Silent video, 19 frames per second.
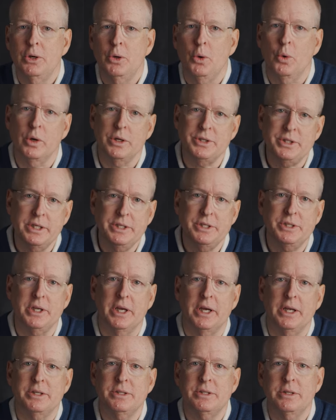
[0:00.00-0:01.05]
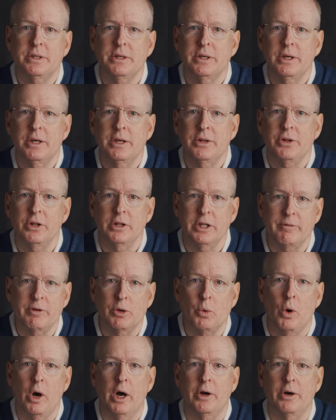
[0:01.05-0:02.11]
or as he says, the living
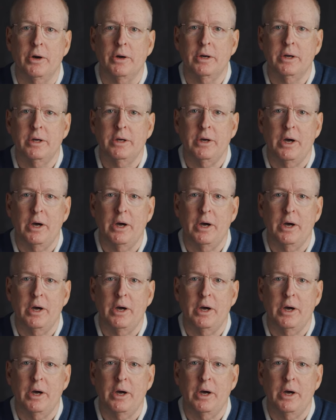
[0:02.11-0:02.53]
water,